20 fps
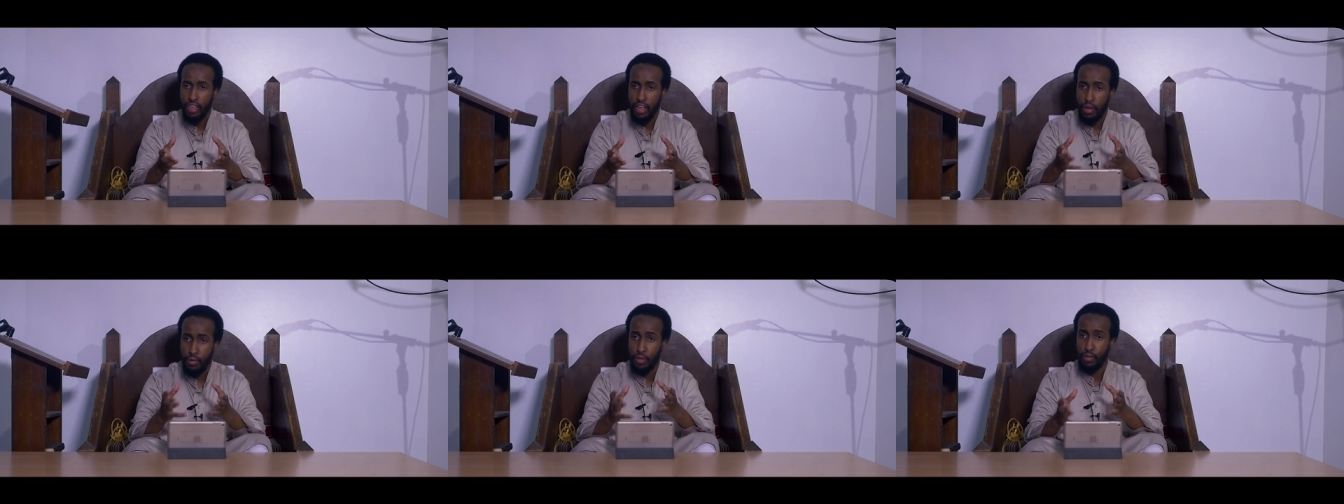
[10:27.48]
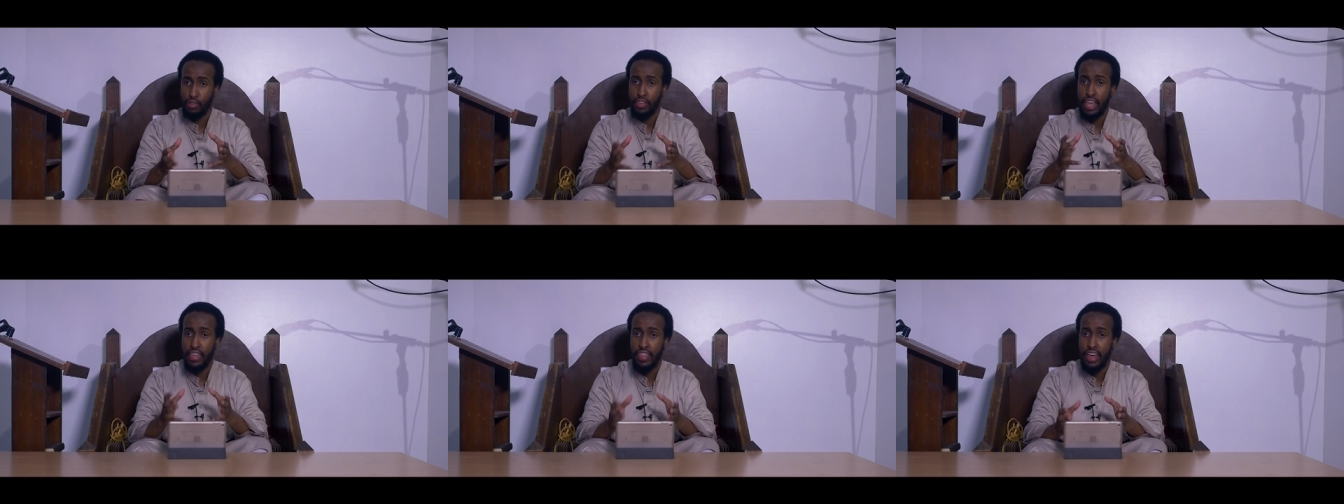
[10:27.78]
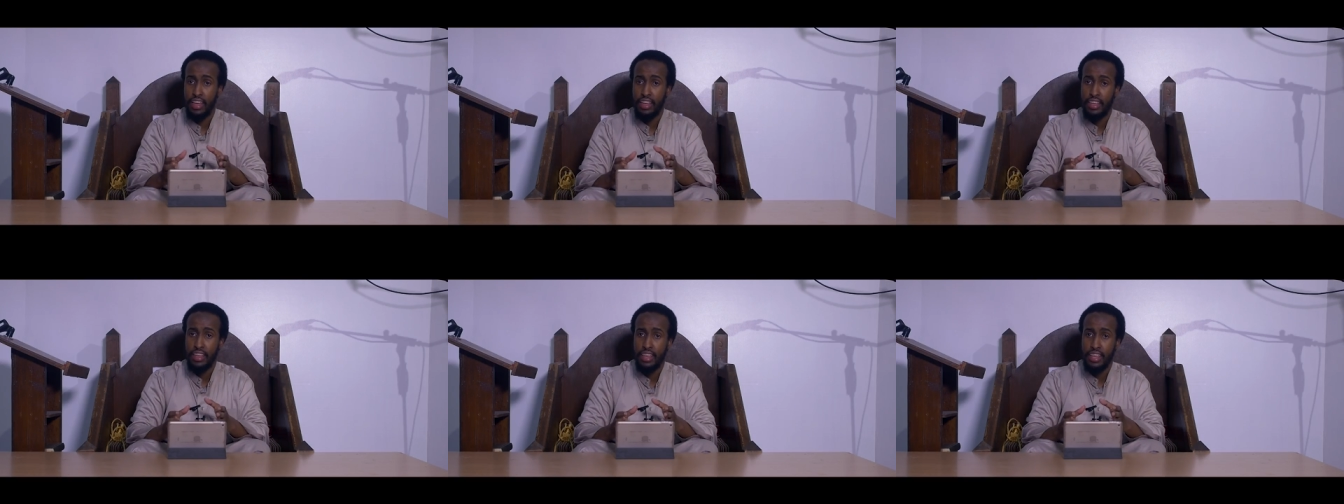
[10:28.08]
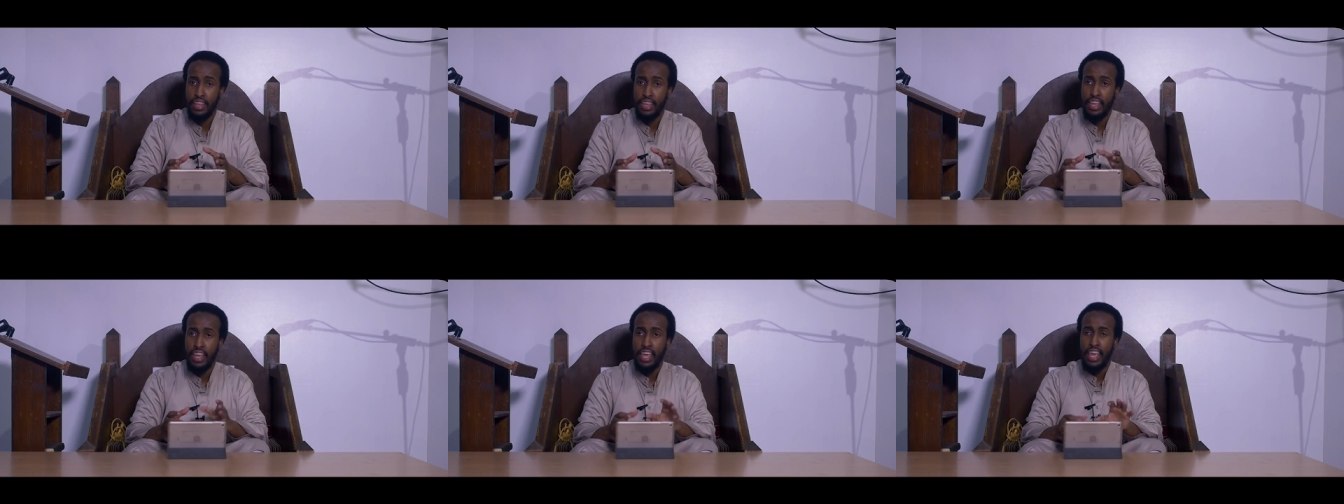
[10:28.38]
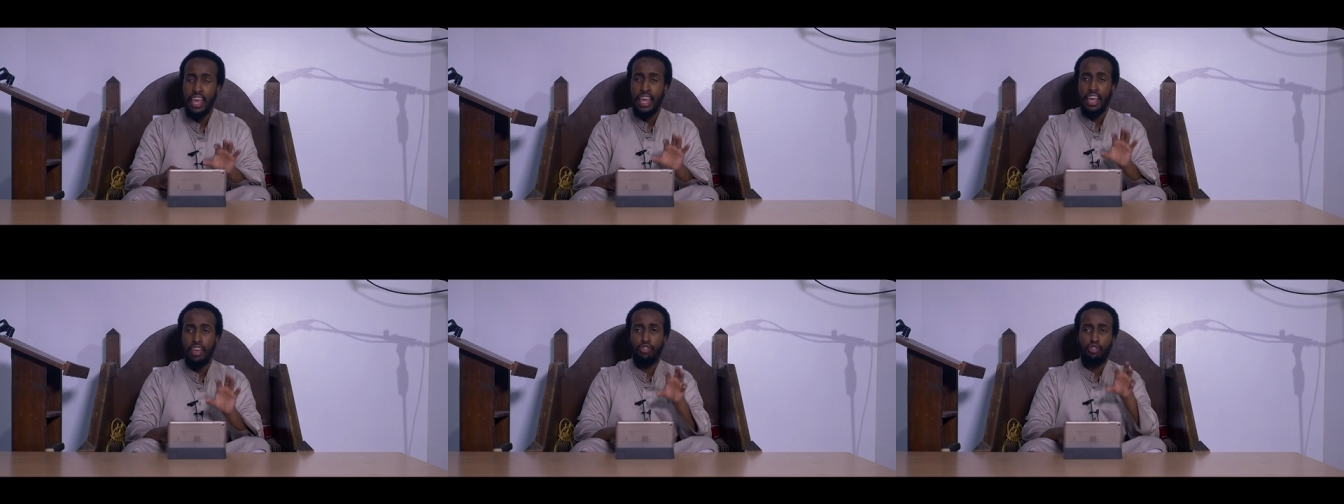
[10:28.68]
Are we all together?
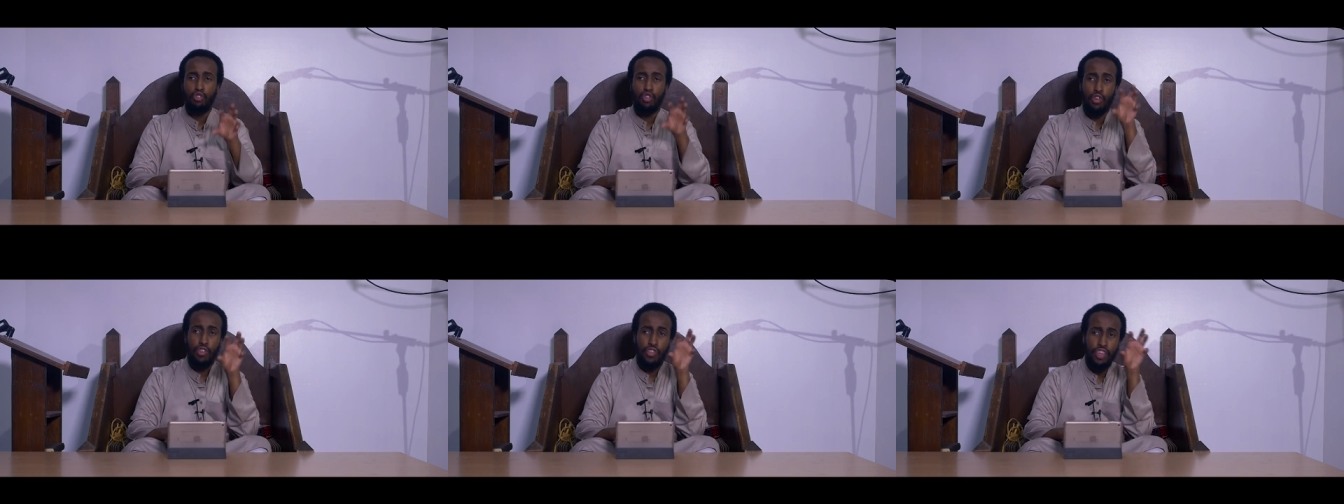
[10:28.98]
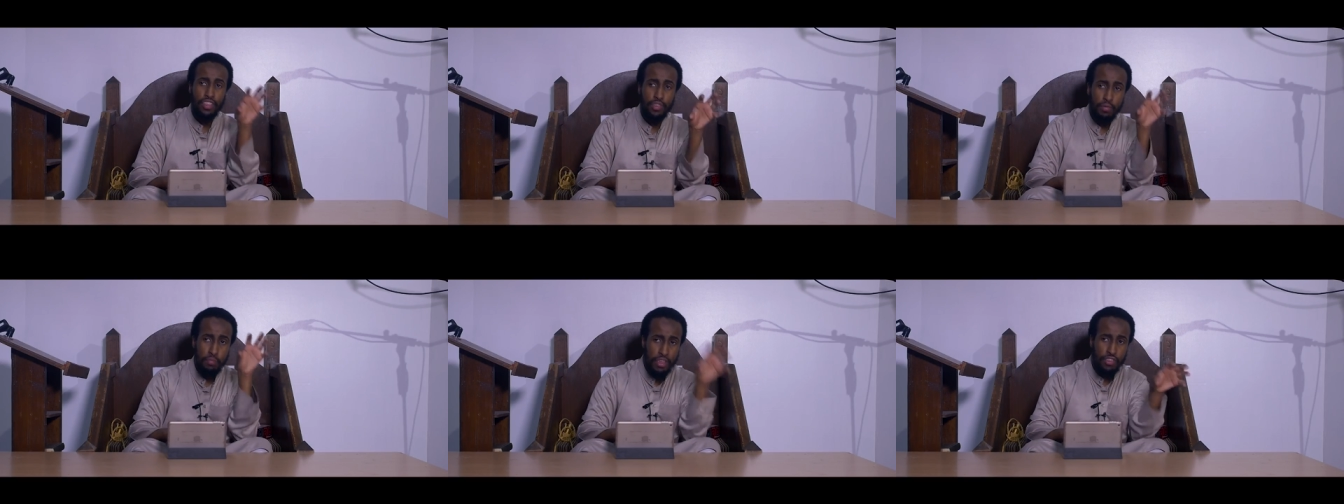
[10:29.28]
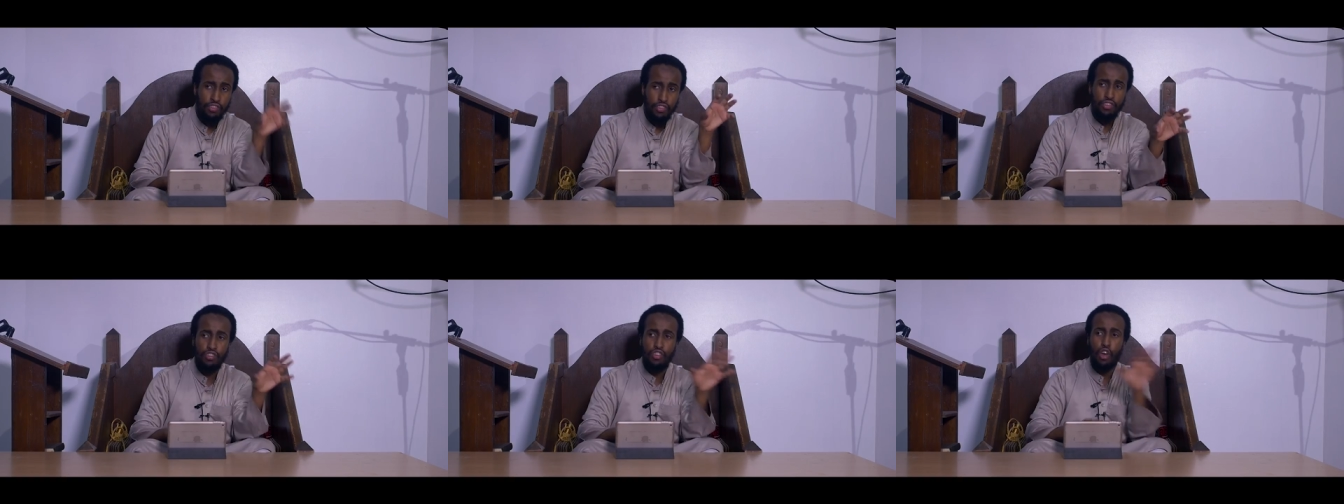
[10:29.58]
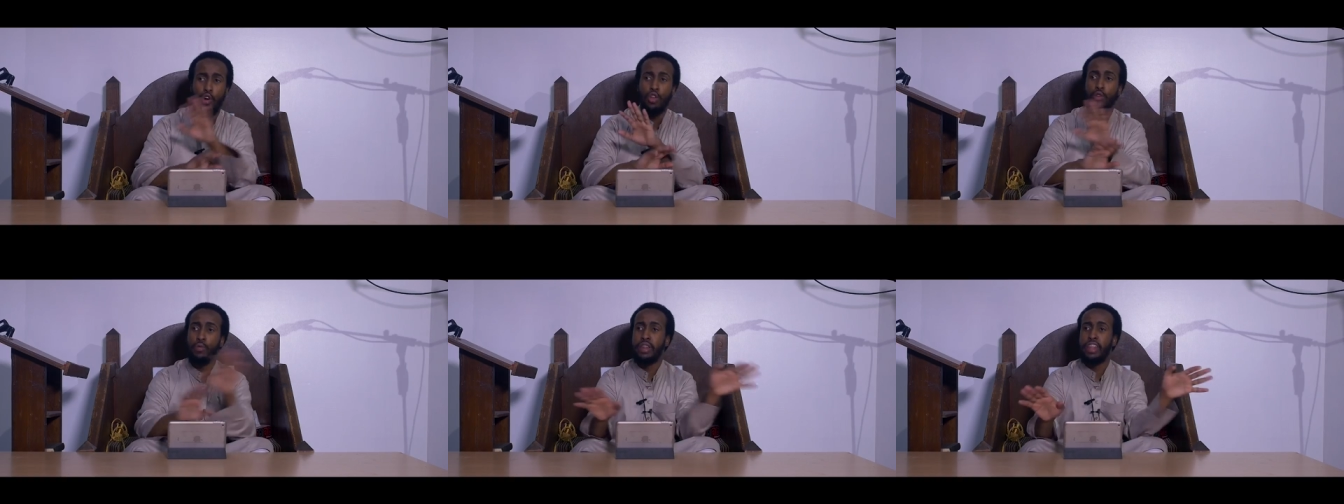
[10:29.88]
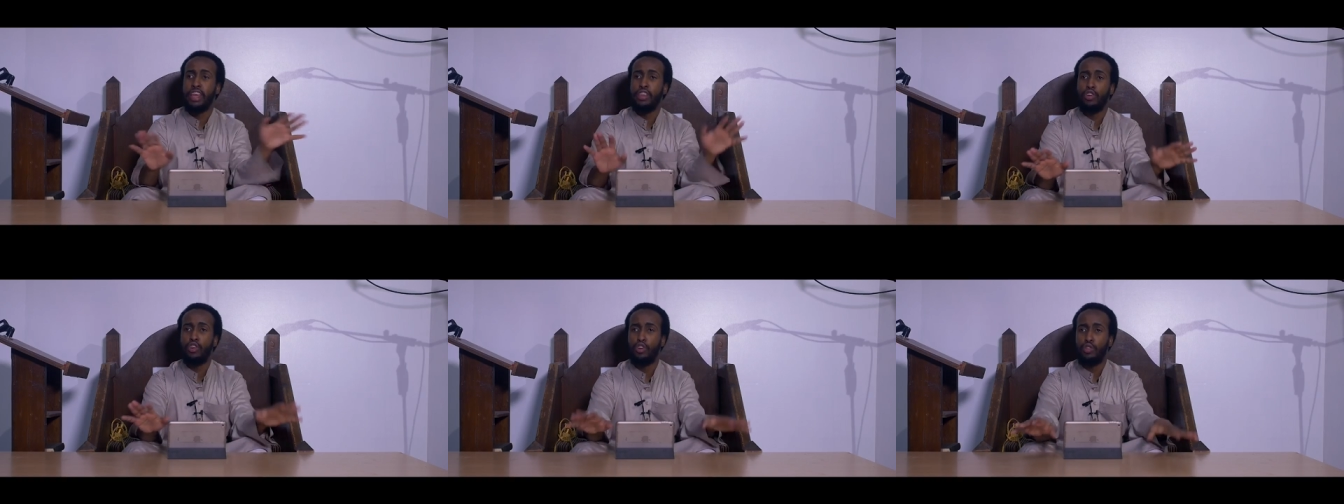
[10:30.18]
So this masjid is the only one
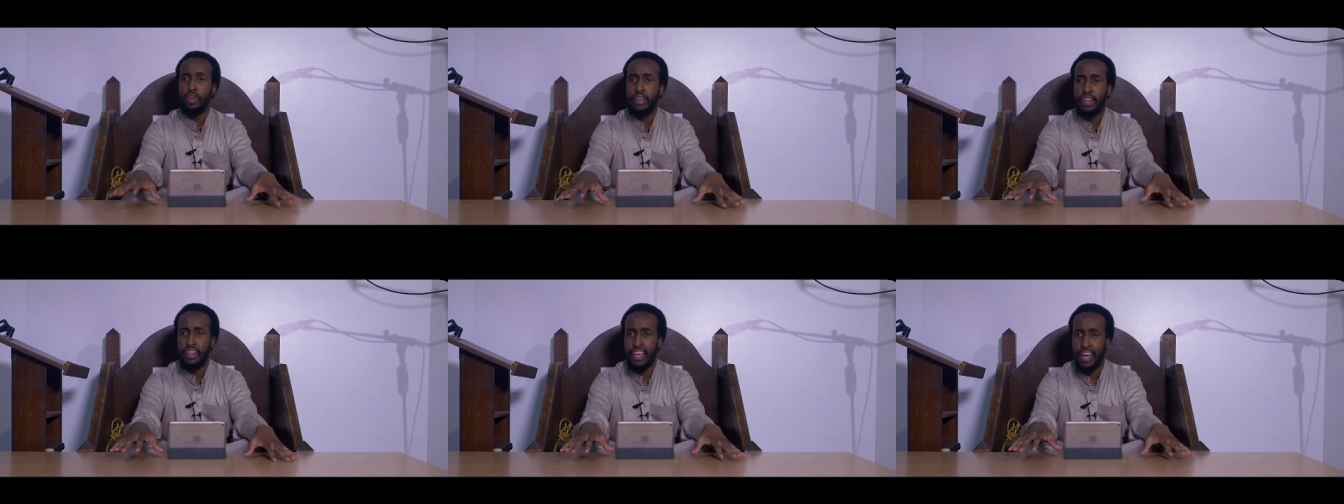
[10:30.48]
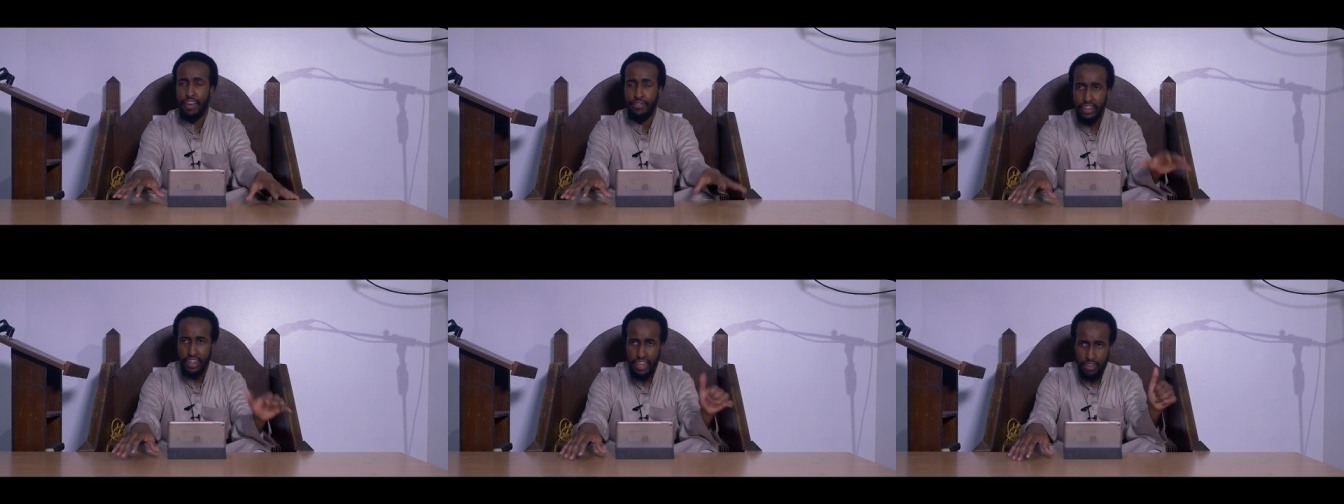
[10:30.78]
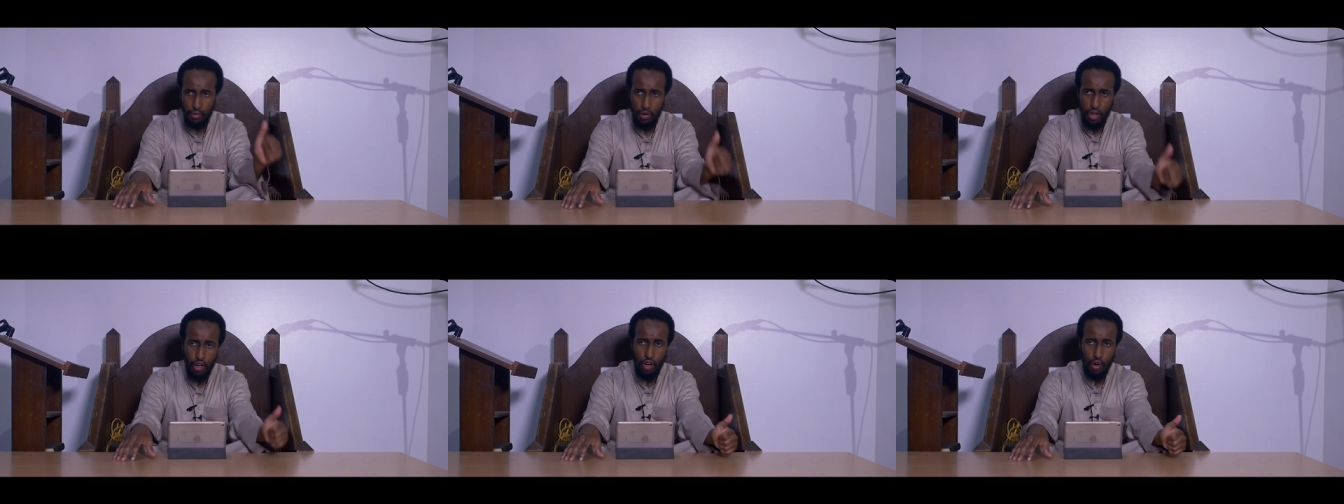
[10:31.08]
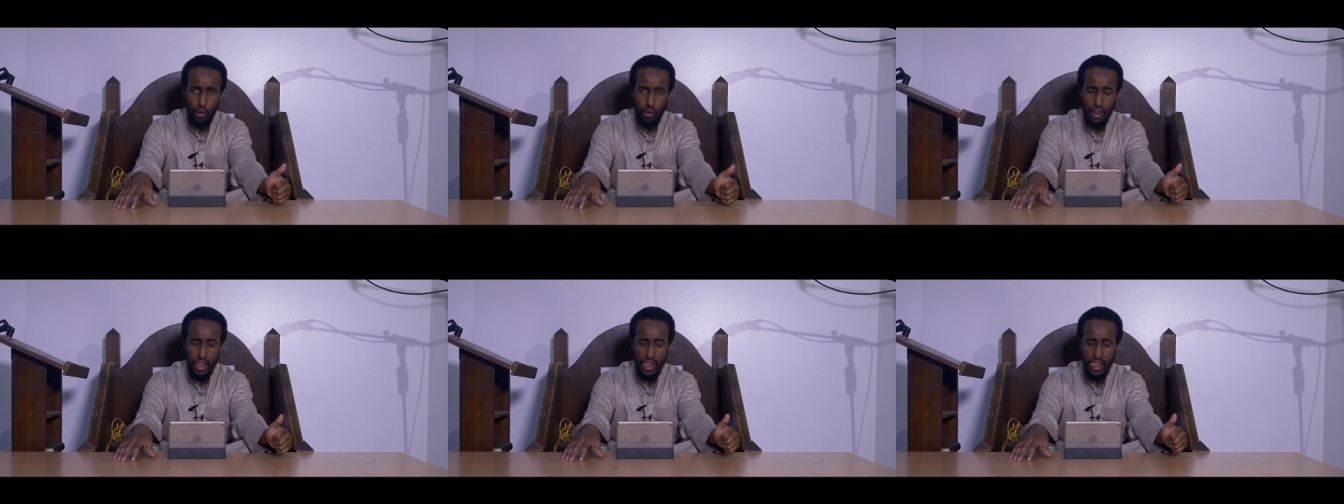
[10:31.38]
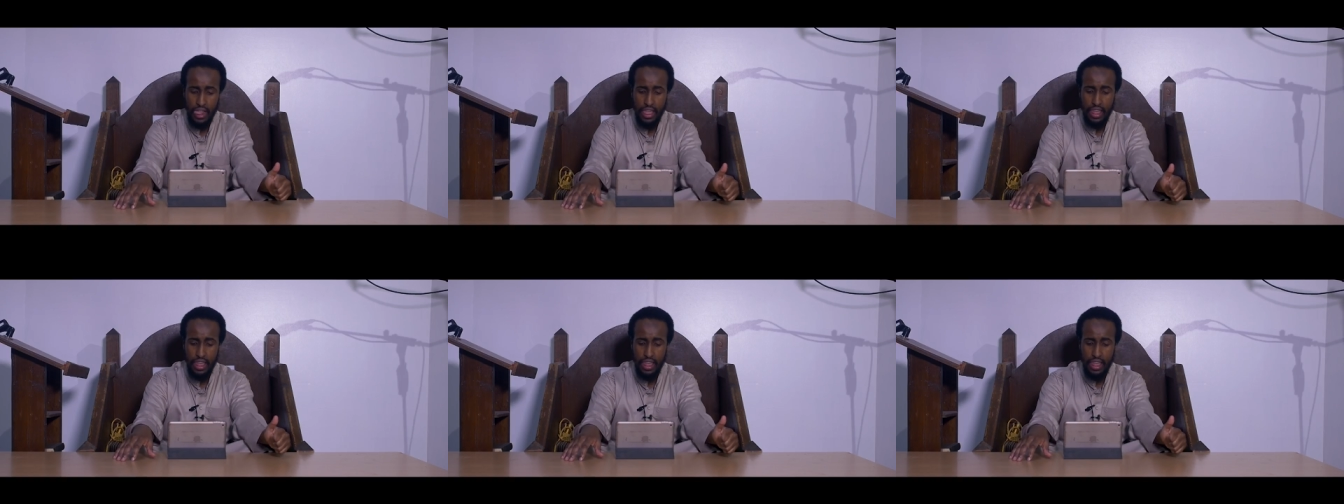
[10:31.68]
that you could do itikaf in. That's one qawl.